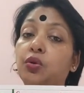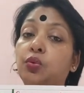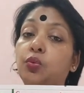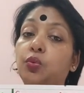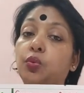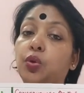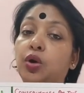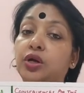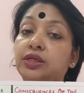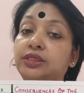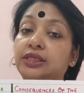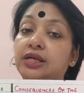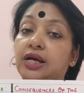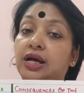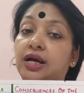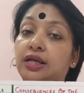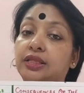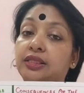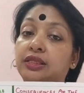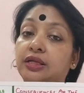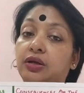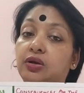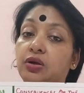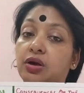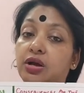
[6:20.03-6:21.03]
What
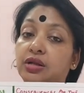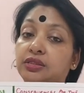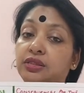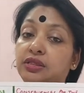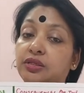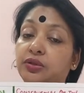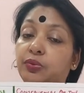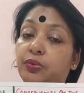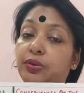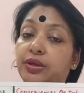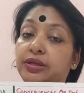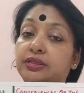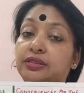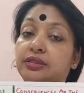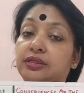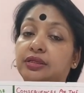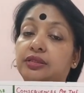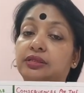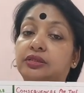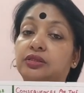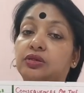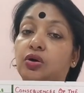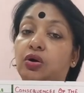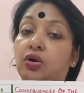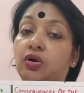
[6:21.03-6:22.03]
are the consequences